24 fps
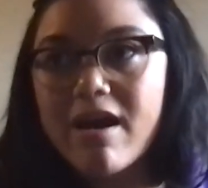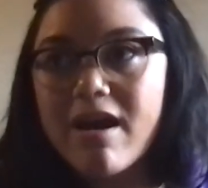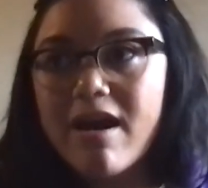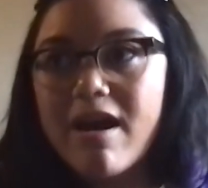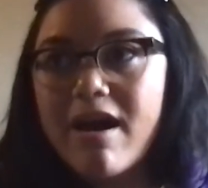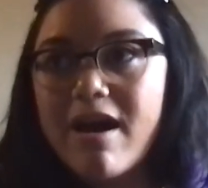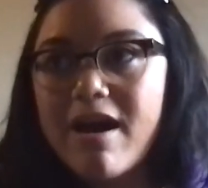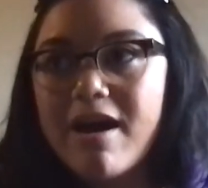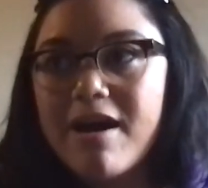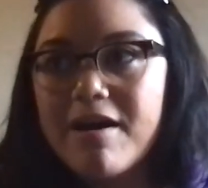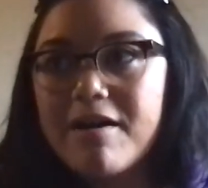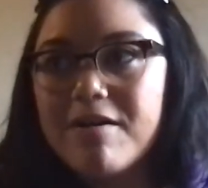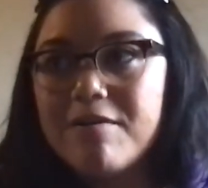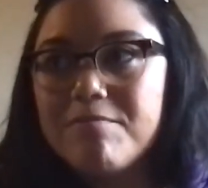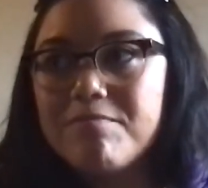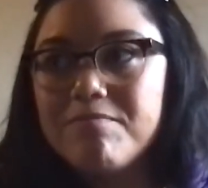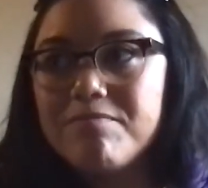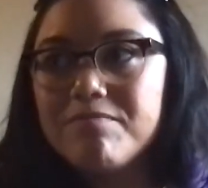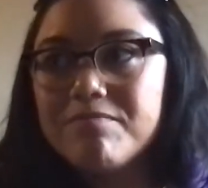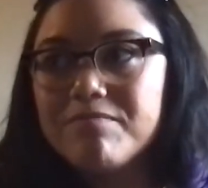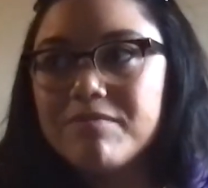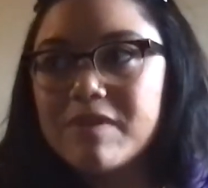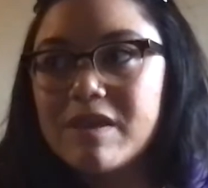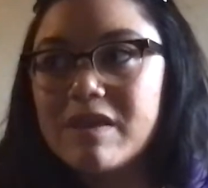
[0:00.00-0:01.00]
And
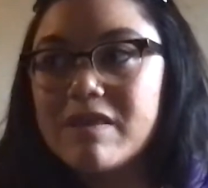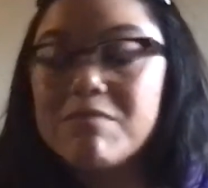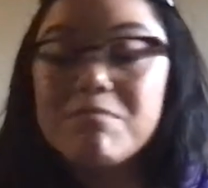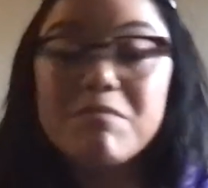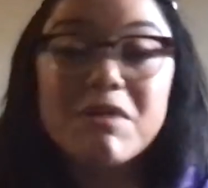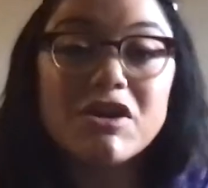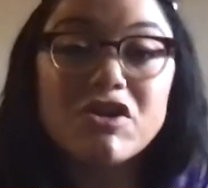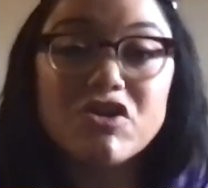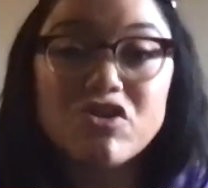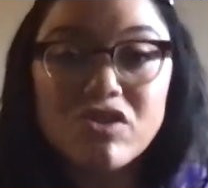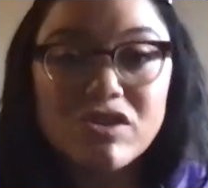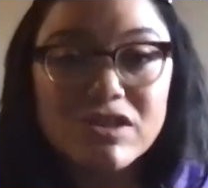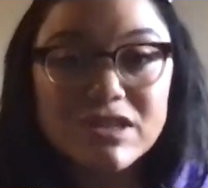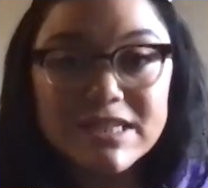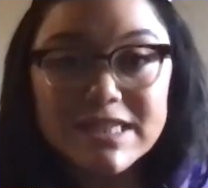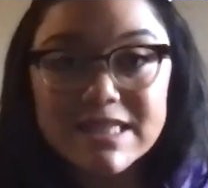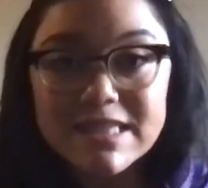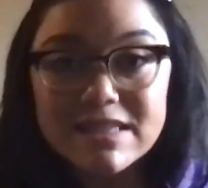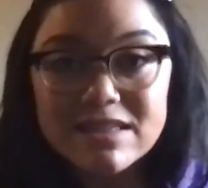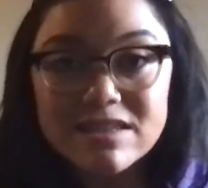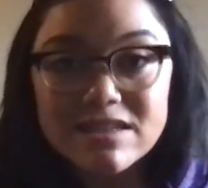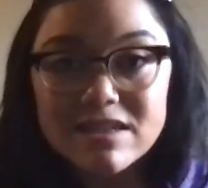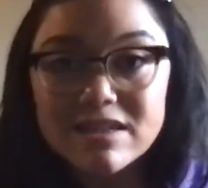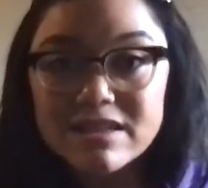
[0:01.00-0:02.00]
the medical
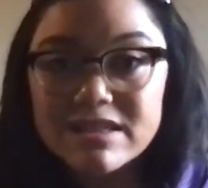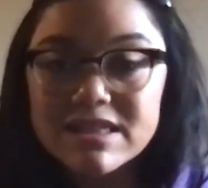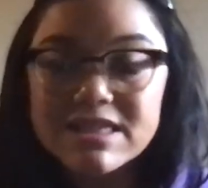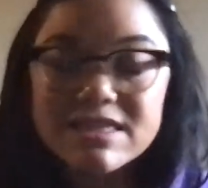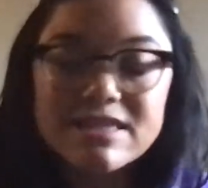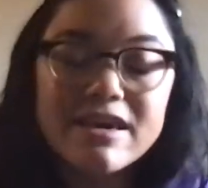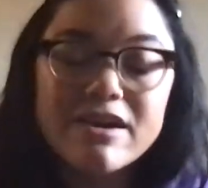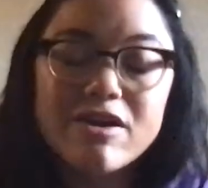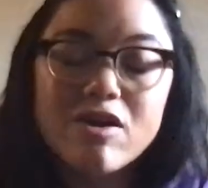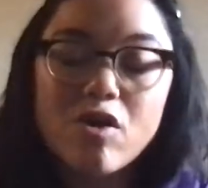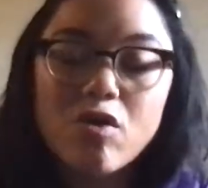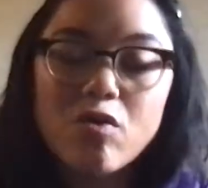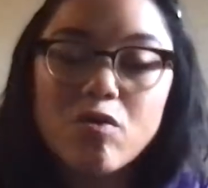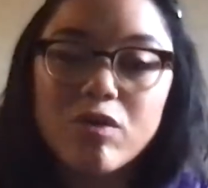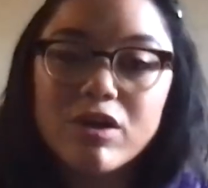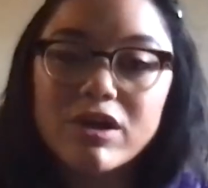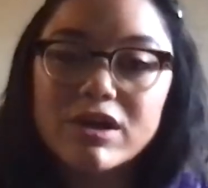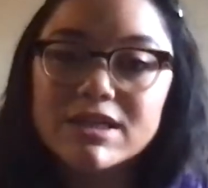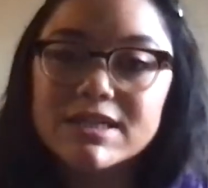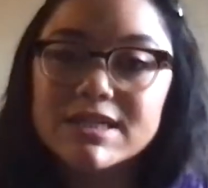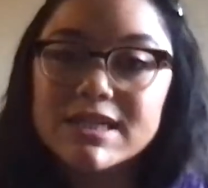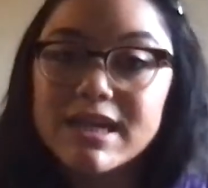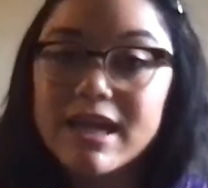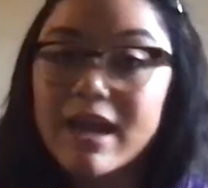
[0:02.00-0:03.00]
assistants, they all work
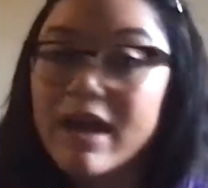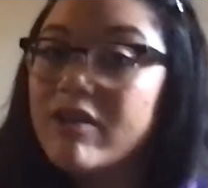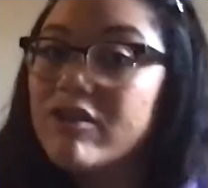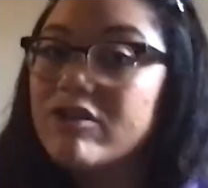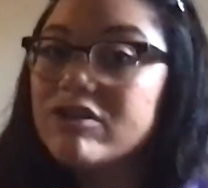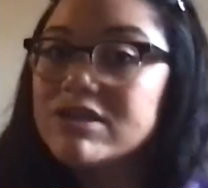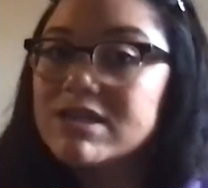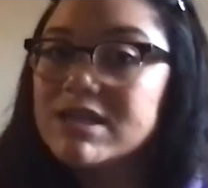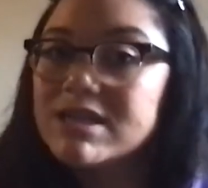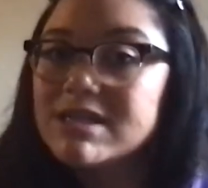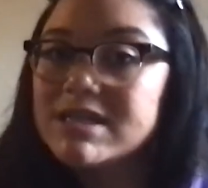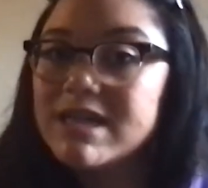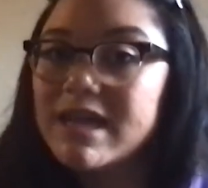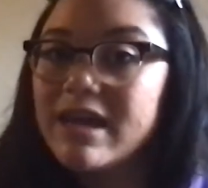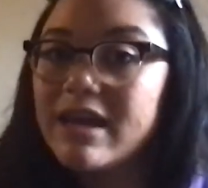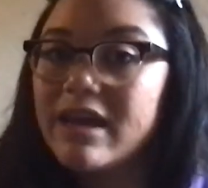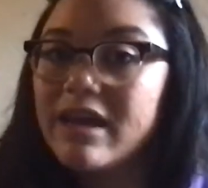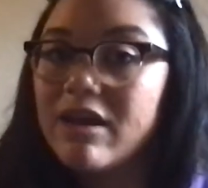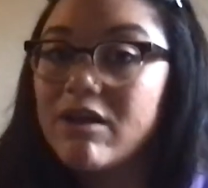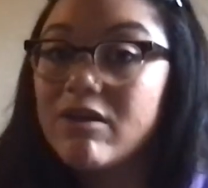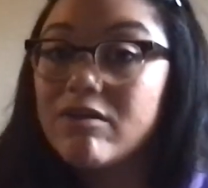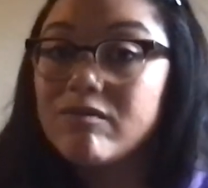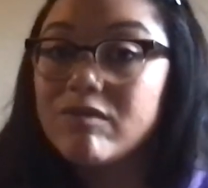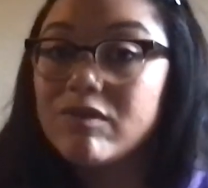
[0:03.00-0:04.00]
together to take
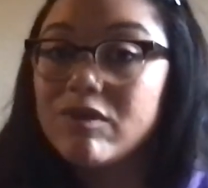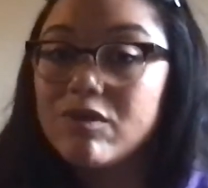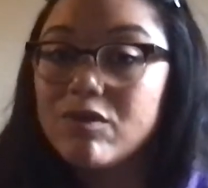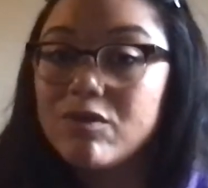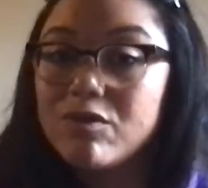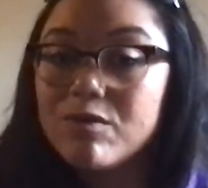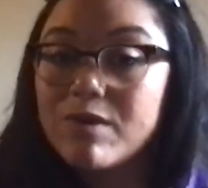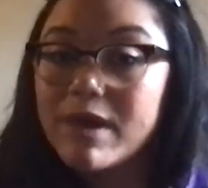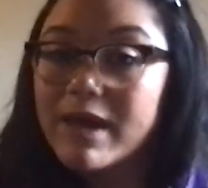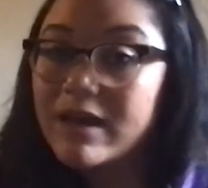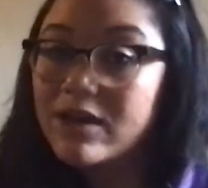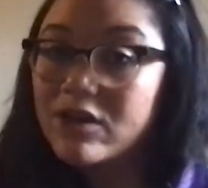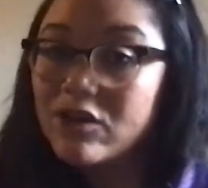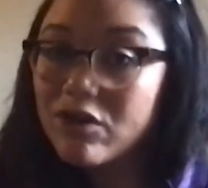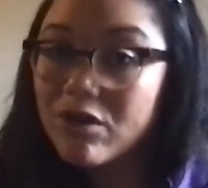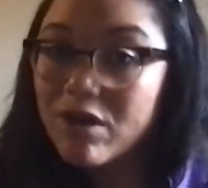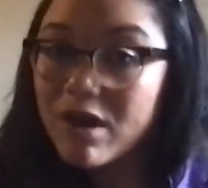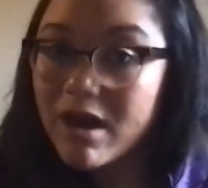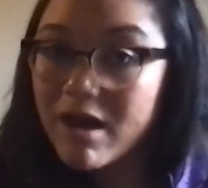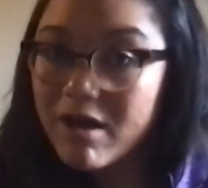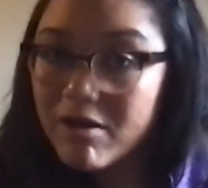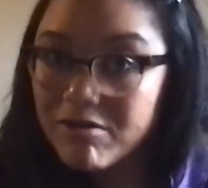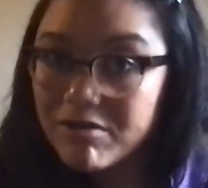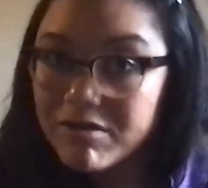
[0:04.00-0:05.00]
care of you and your
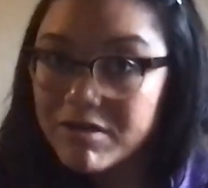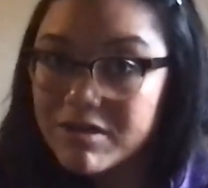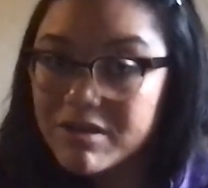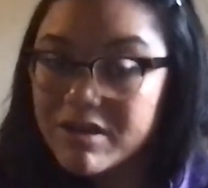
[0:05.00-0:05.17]
health.